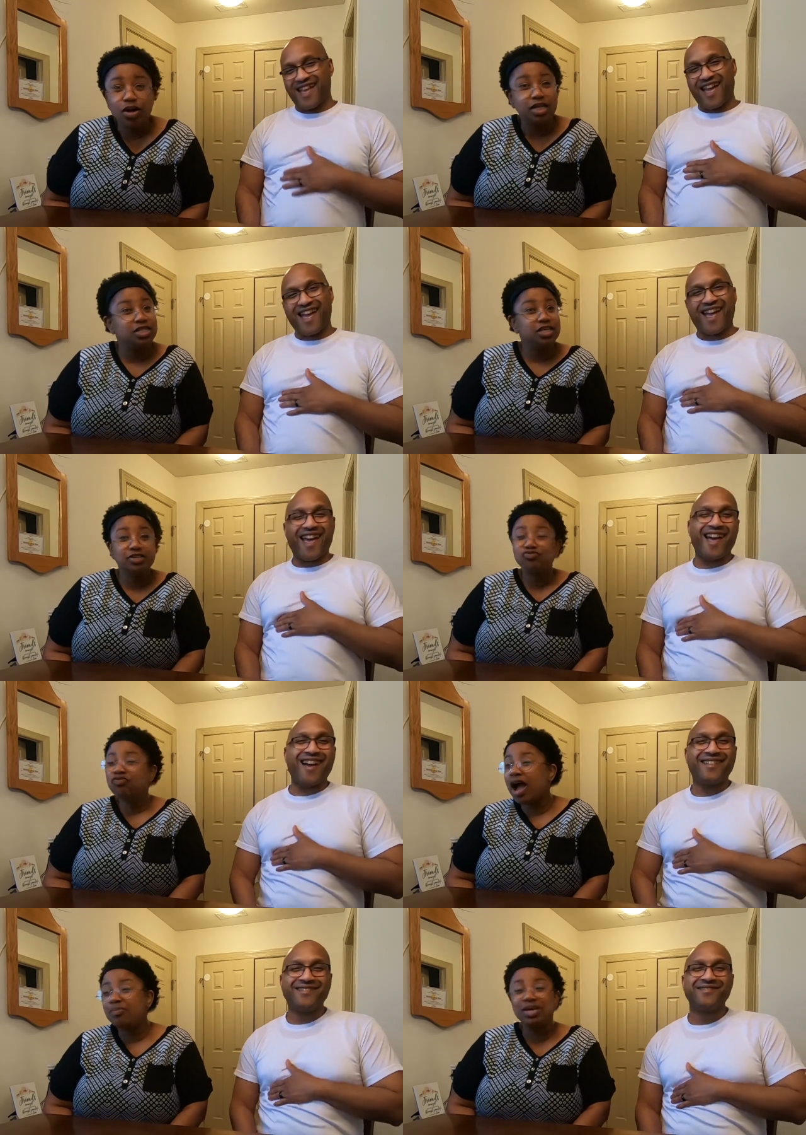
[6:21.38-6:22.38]
Speaker 1: until
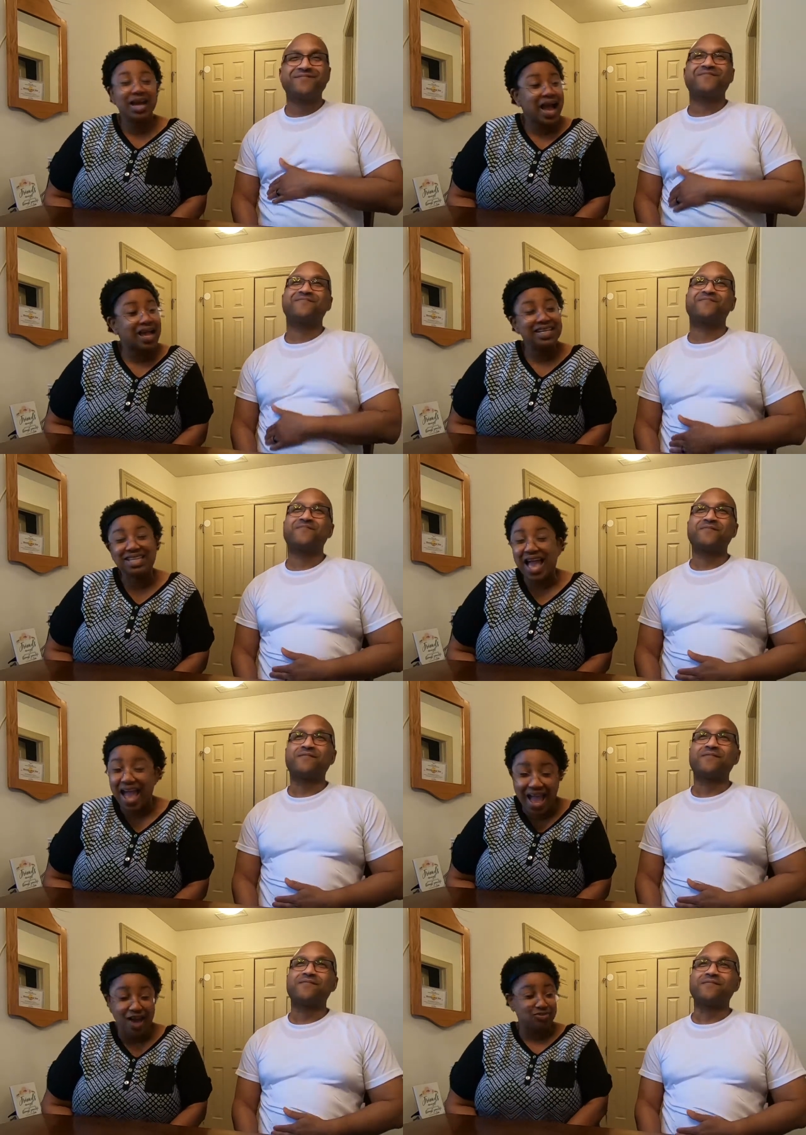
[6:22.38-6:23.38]
the Robyn got in the
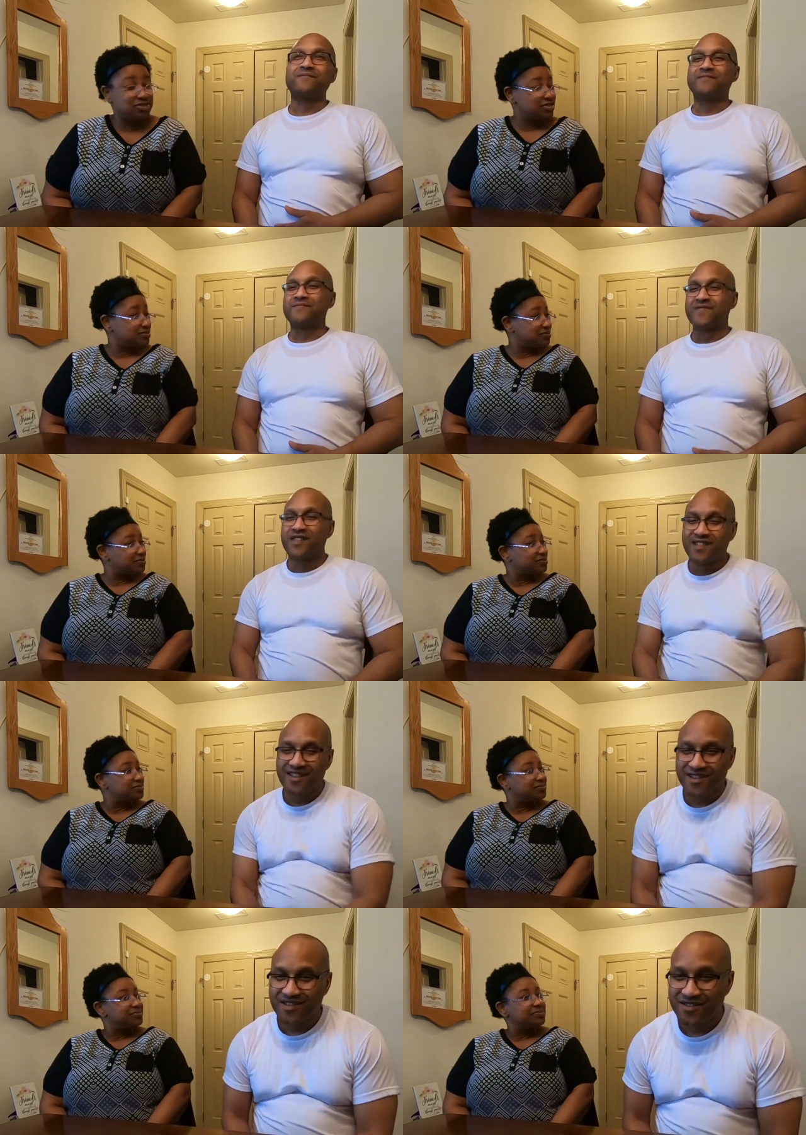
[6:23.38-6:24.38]
house.
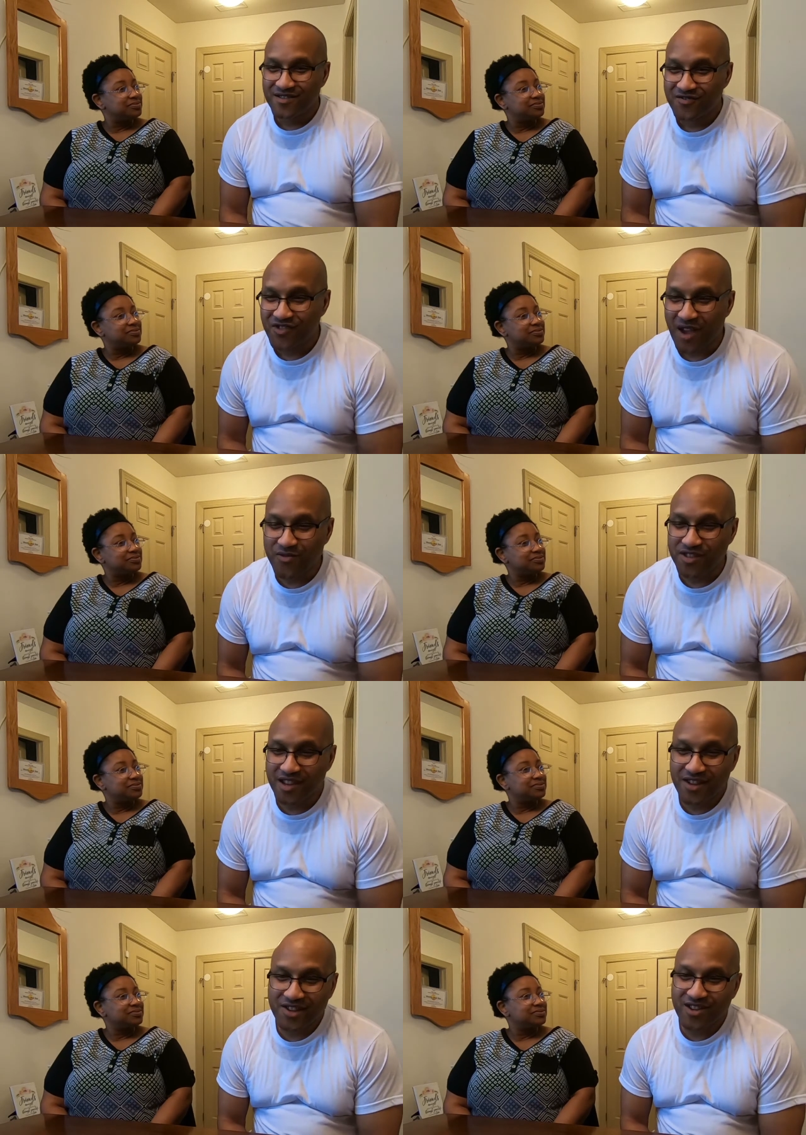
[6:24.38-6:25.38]
Speaker 2: That was
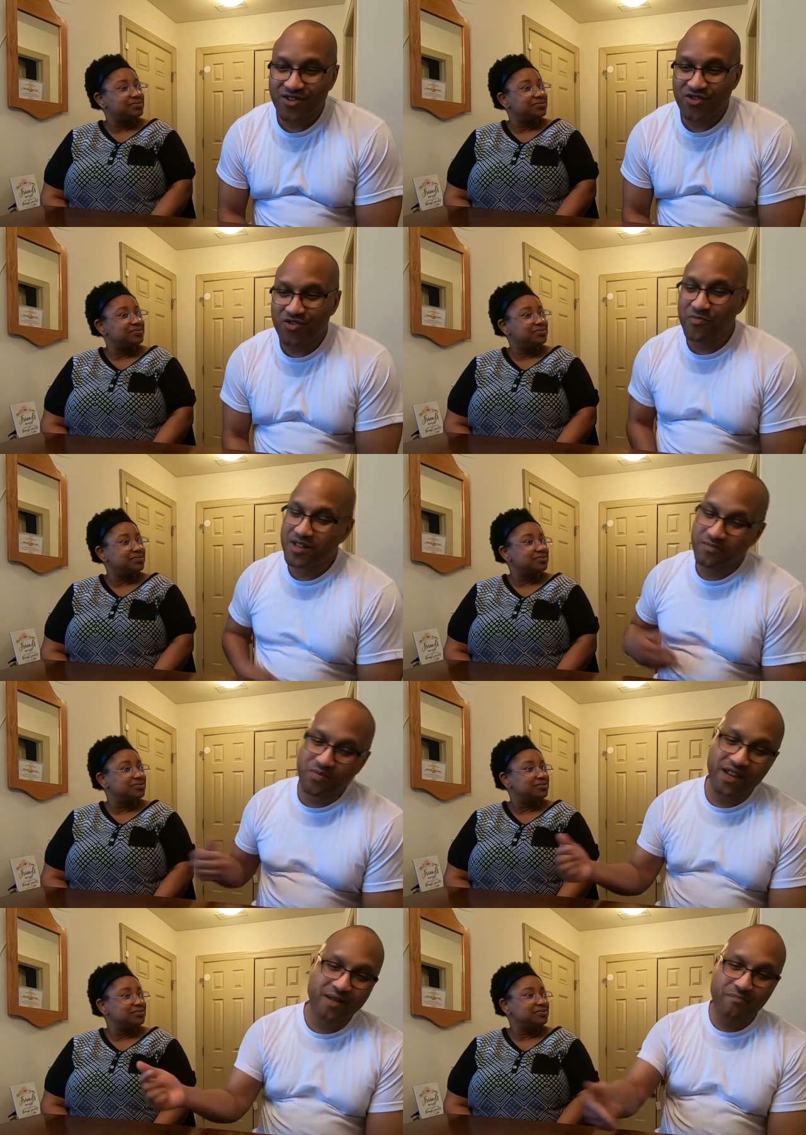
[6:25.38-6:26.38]
the interlude, but to
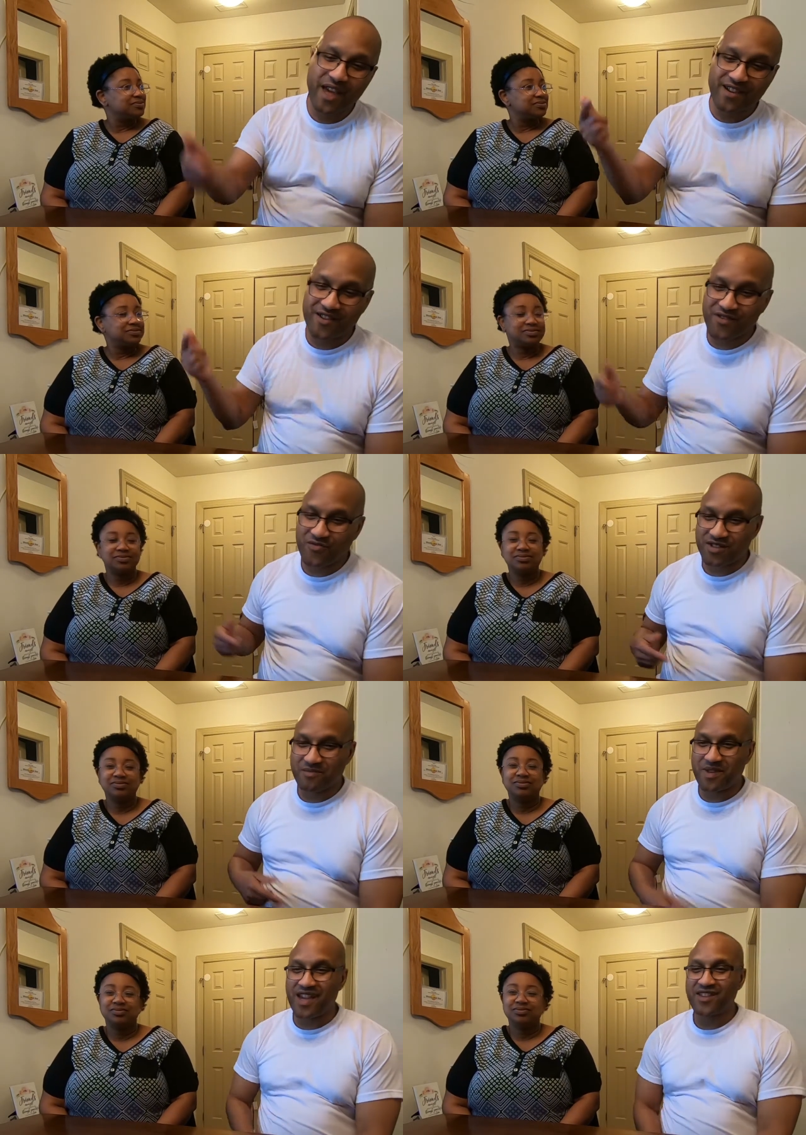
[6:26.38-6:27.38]
pick it back up with
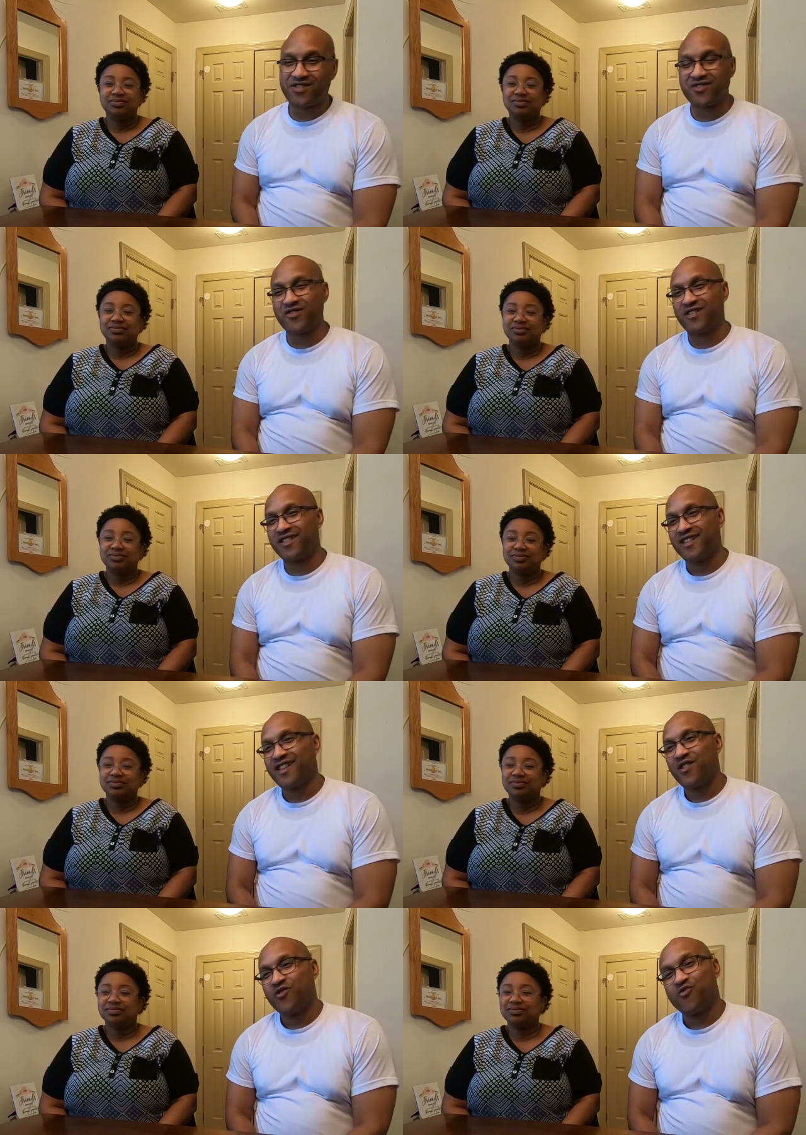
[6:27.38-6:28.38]
the main story,
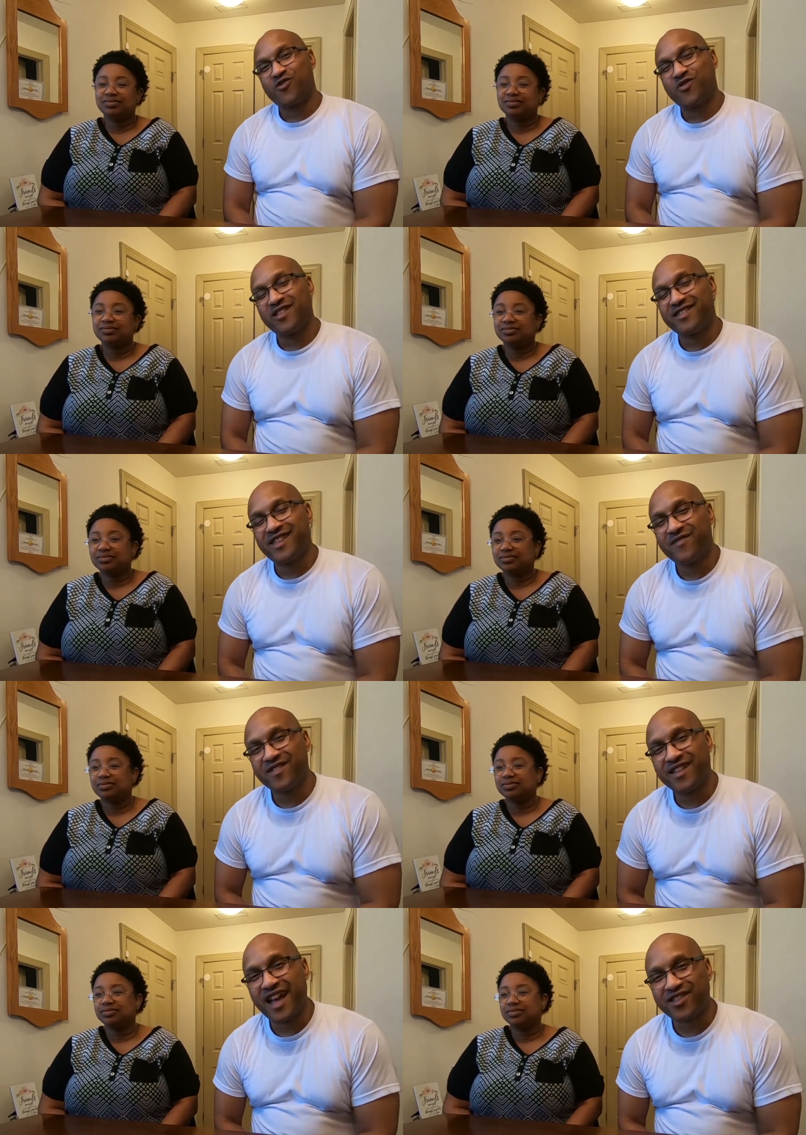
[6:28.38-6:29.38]
when Queen
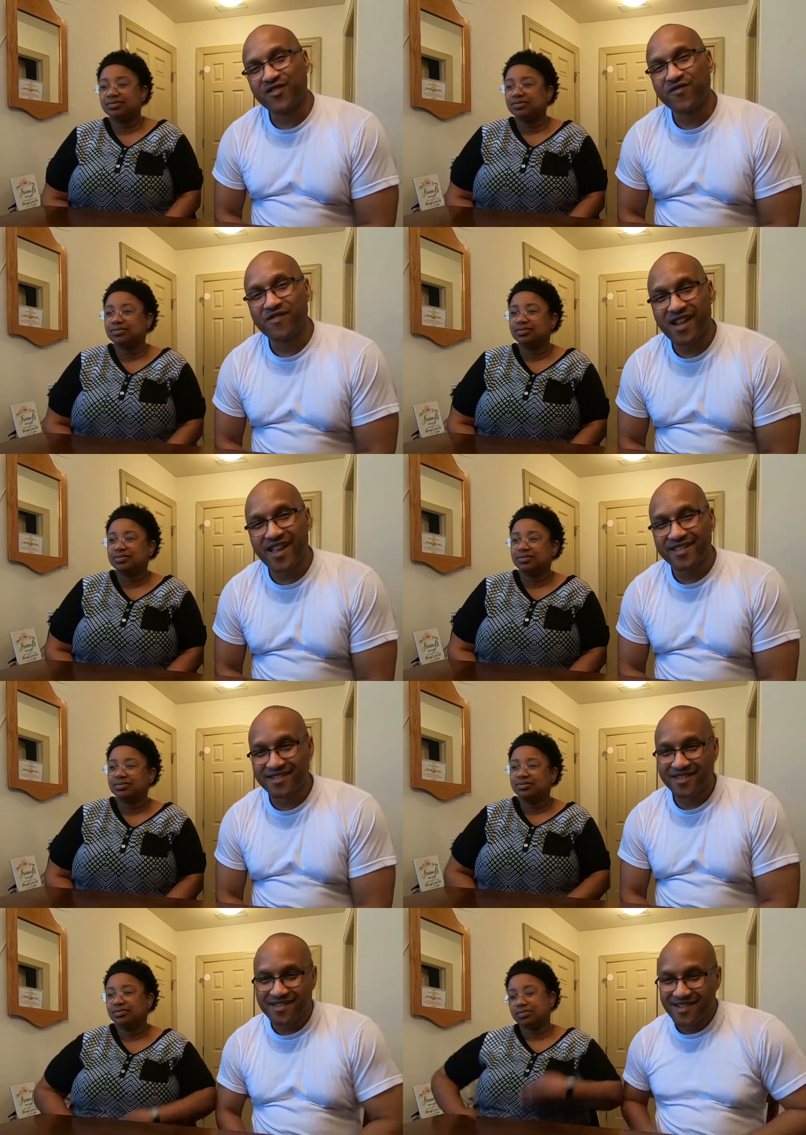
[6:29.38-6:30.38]
Latifah got to
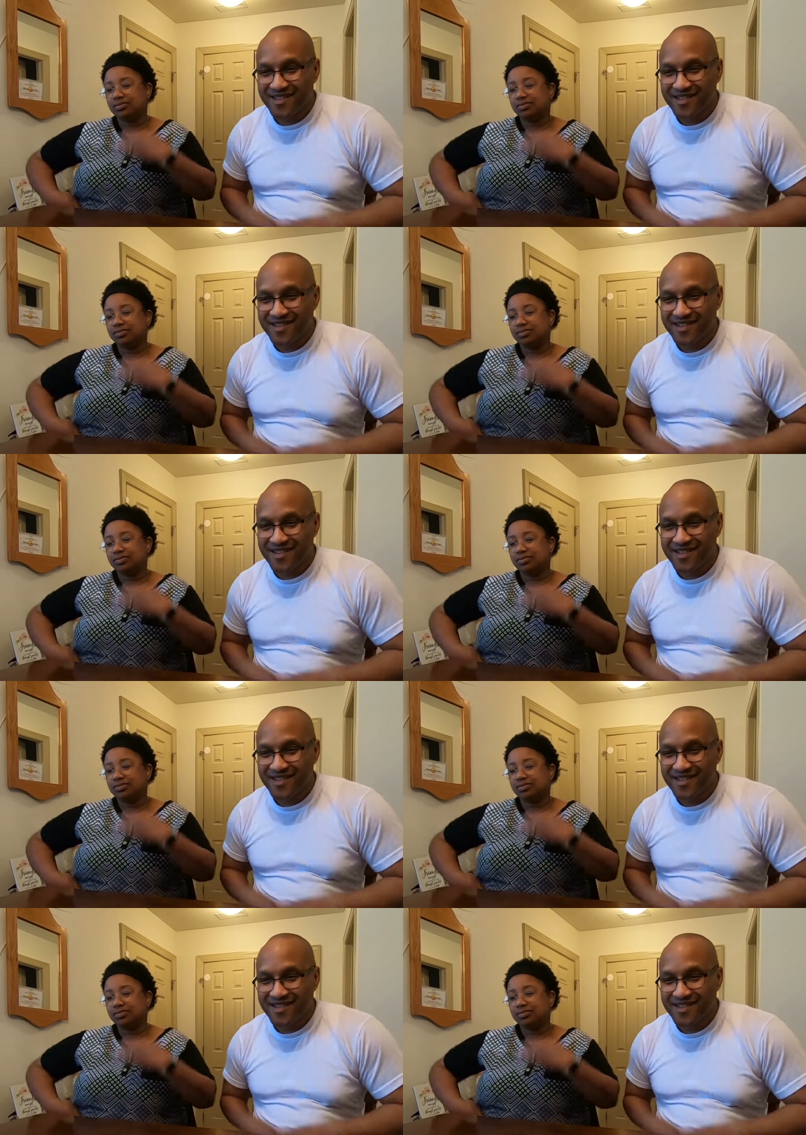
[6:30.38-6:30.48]
France,